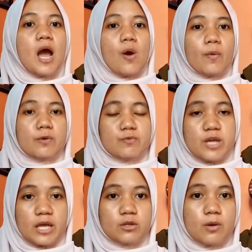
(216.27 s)
when we
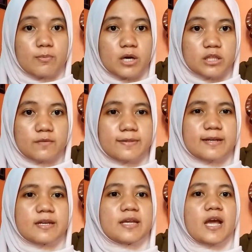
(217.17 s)
add cooperative
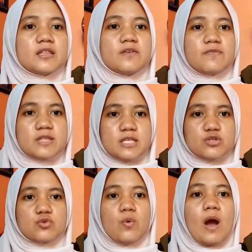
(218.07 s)
learning activities
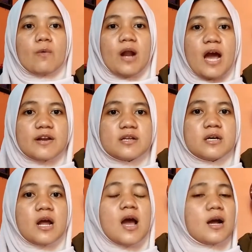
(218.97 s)
to our other
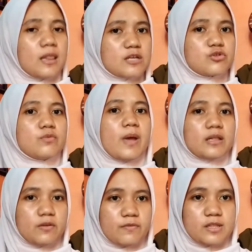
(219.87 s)
classroom
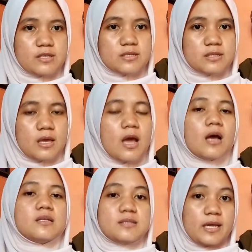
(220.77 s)
activities.
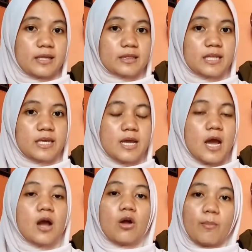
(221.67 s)
Secondly,
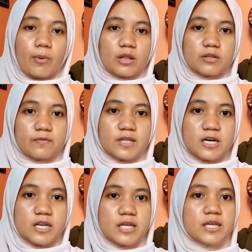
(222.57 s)
cooperative
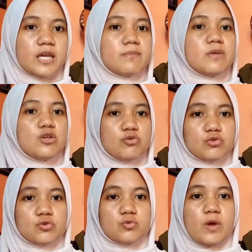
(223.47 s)
learning can be
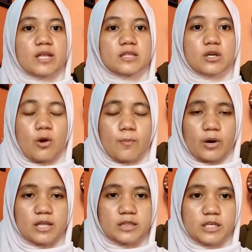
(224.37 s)
used to add the
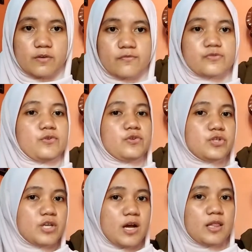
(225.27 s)
cooperative,
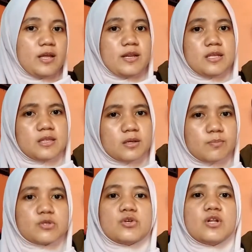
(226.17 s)
social, and
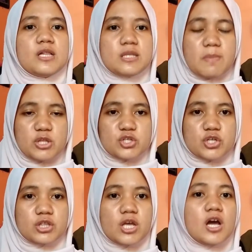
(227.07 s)
interpersonal
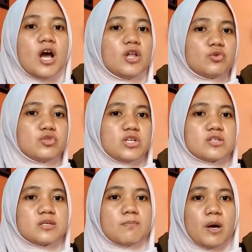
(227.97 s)
dimension to
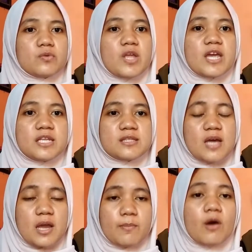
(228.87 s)
just about any
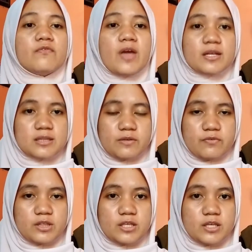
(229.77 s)
type of
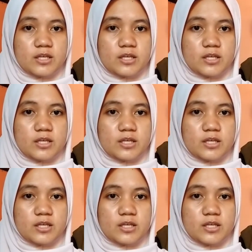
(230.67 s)
activity.